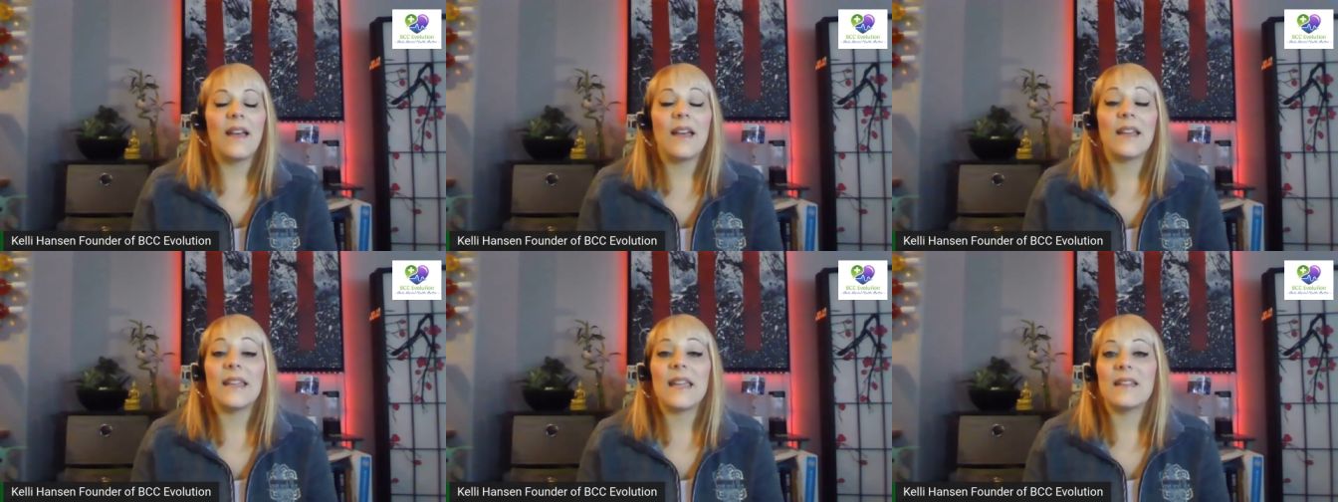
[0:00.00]

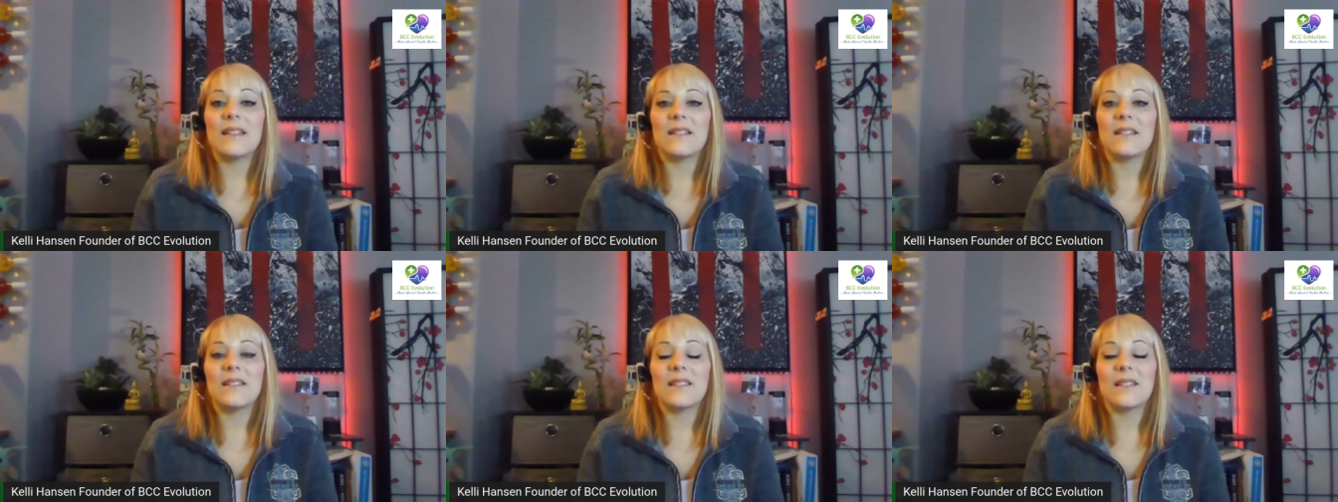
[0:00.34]

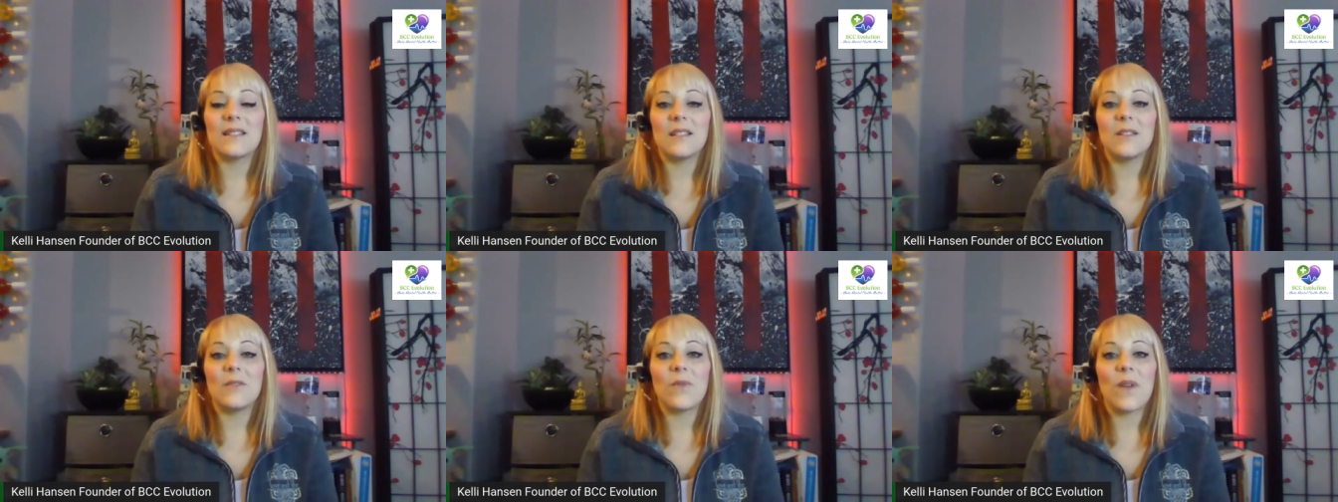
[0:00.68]
Again, it's
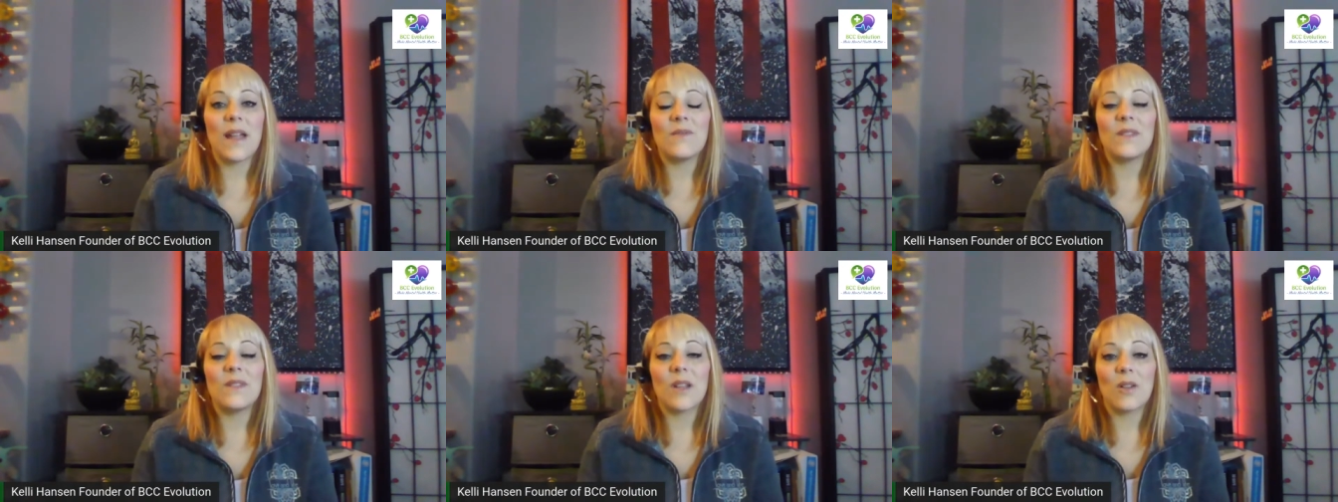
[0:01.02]

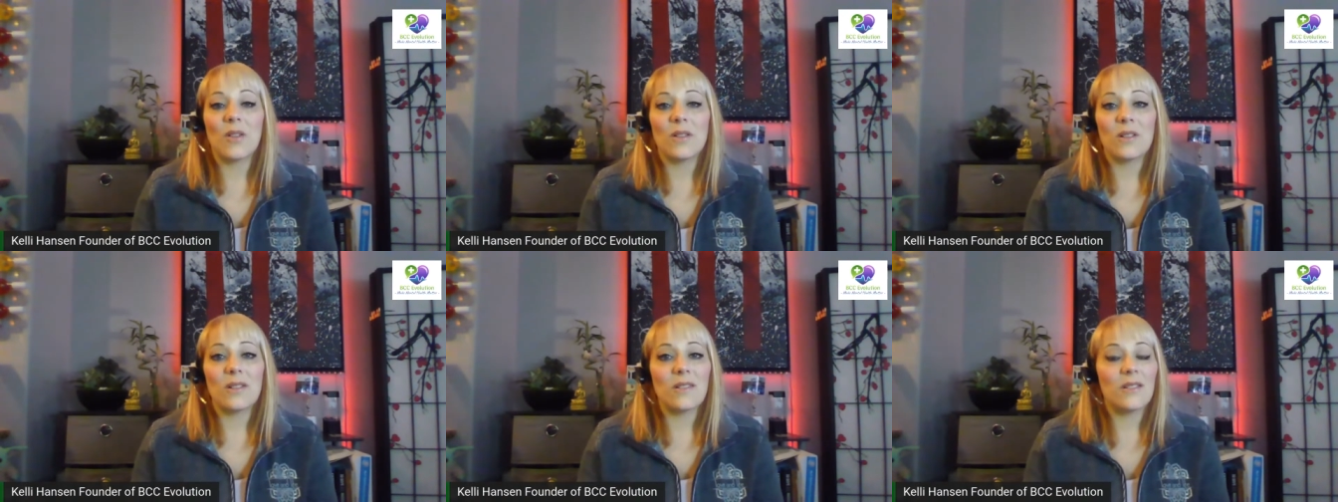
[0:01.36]

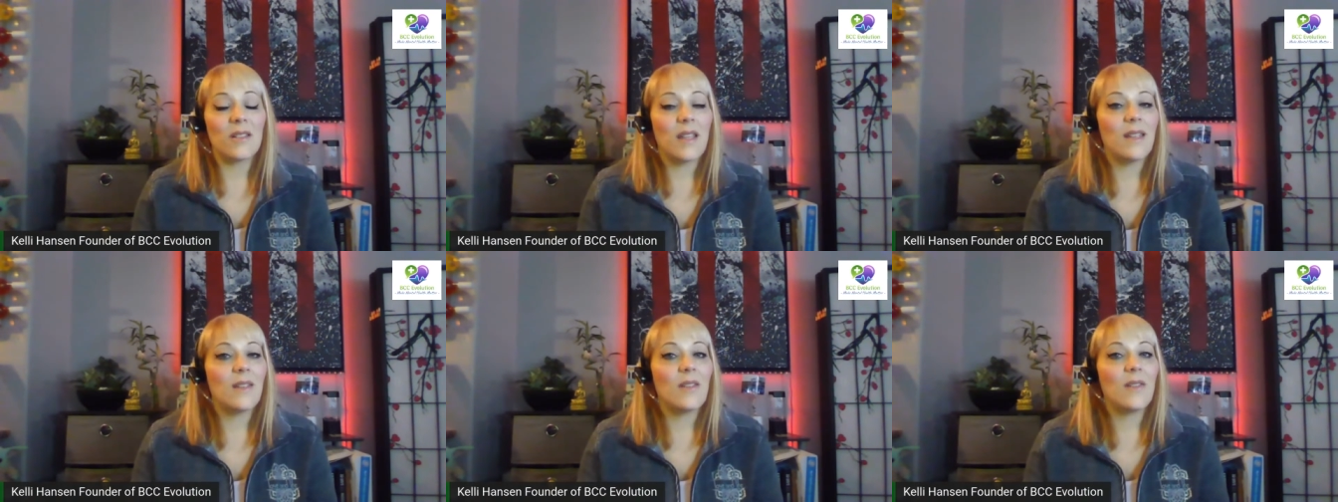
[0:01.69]
$65.
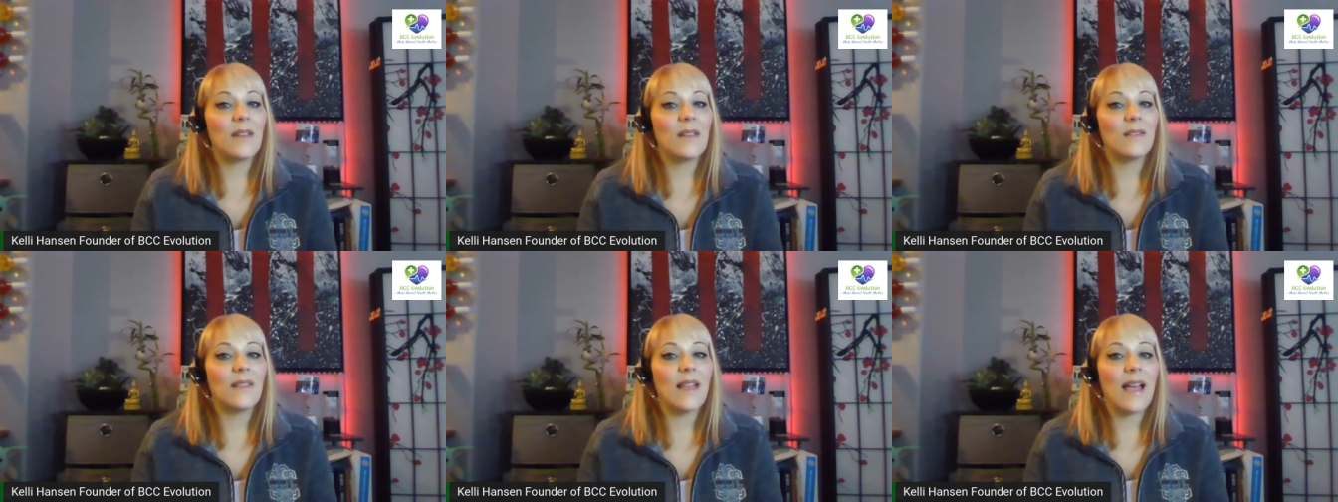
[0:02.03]
You
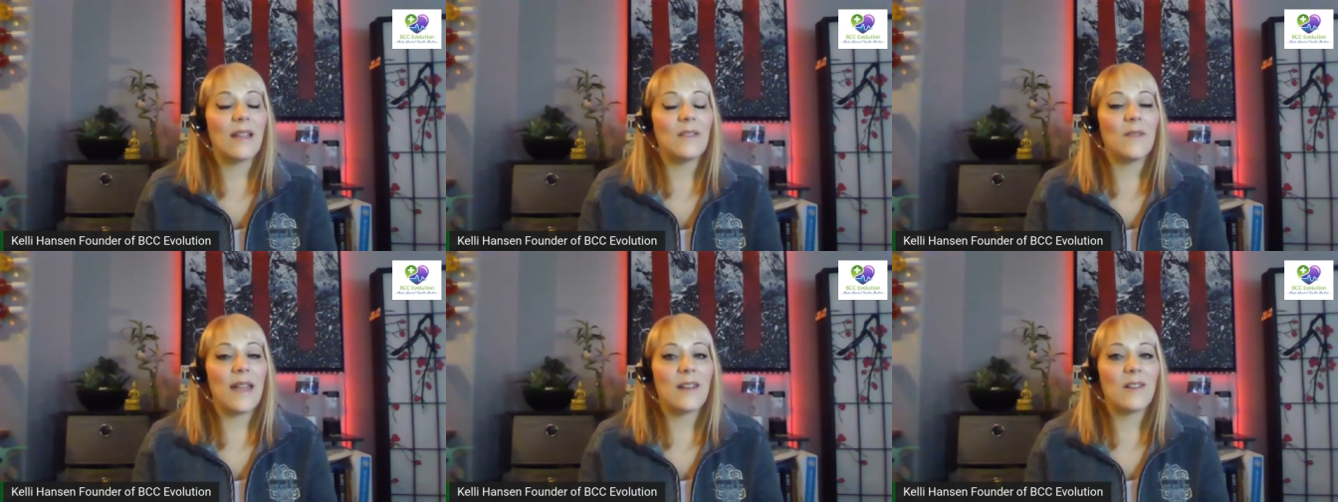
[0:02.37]
get
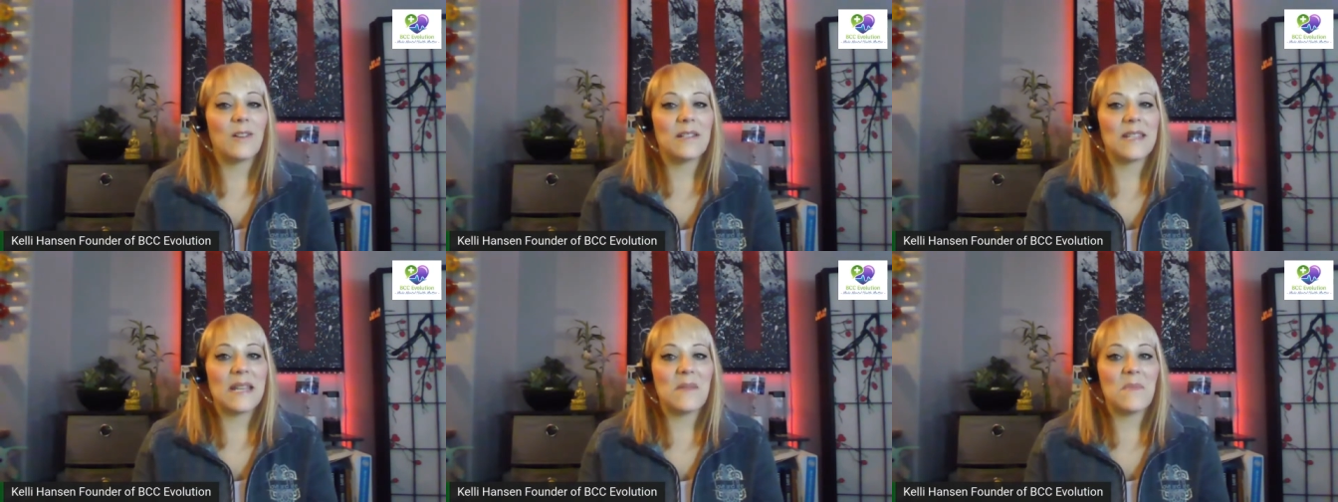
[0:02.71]
live
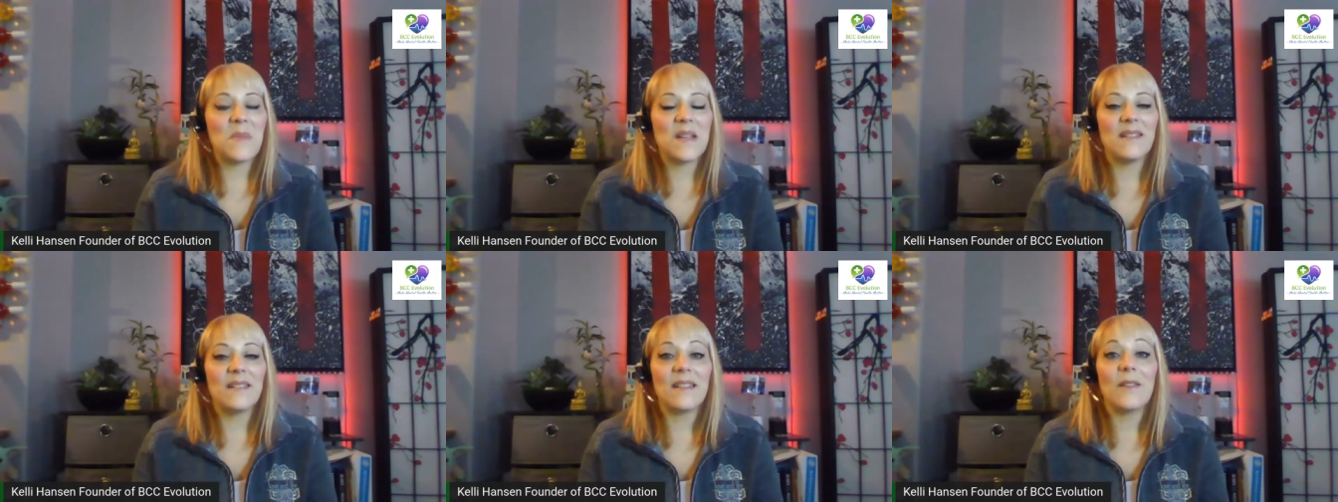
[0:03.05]

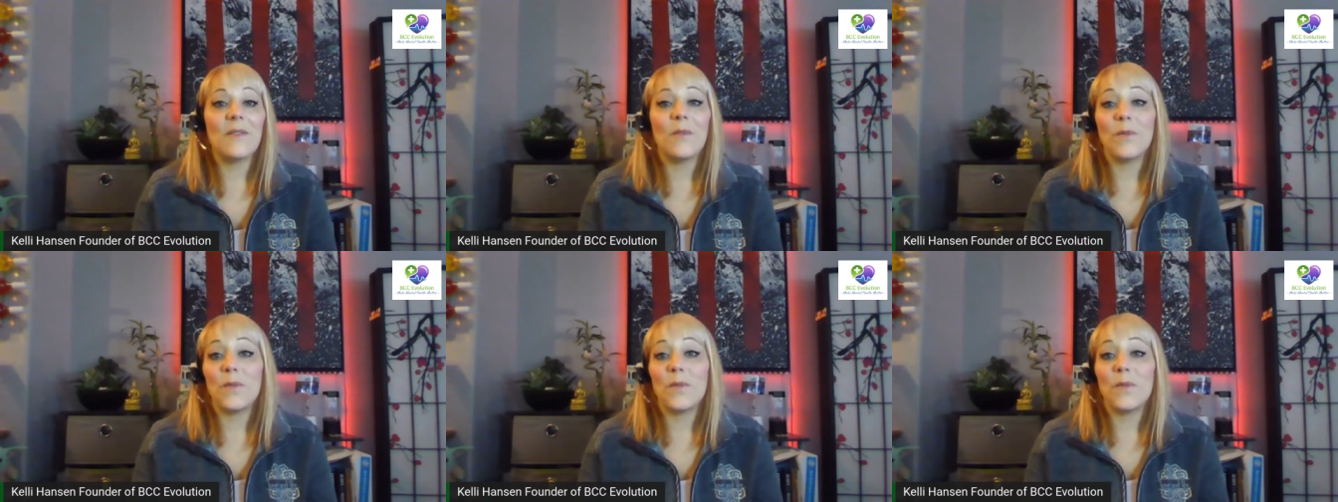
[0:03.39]
entertainment,